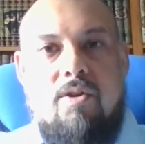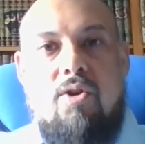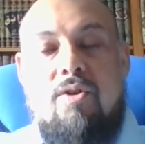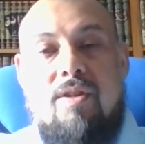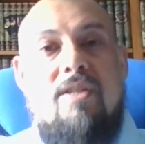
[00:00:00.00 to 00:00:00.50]

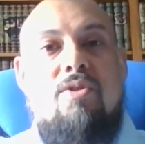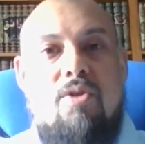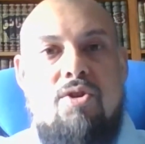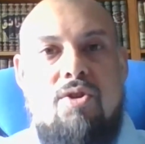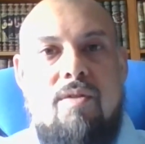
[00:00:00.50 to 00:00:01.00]
you know, this
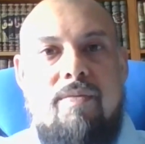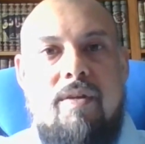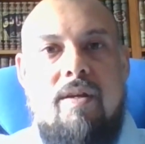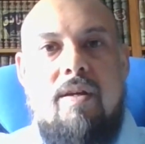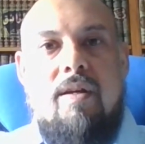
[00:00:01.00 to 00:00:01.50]
solution,
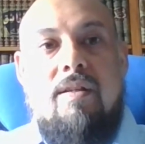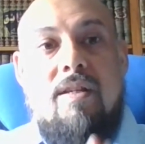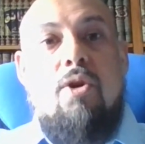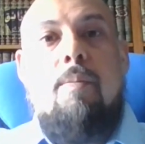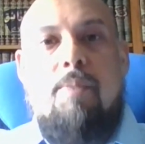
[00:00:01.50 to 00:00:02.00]

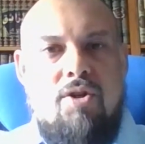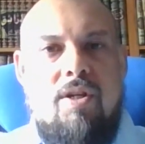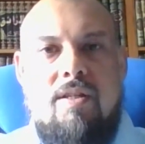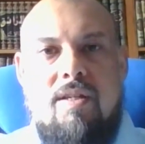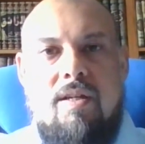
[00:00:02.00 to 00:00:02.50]
this
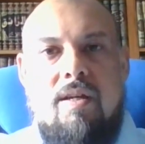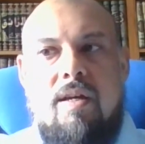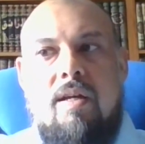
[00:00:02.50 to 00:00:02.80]
opportunity,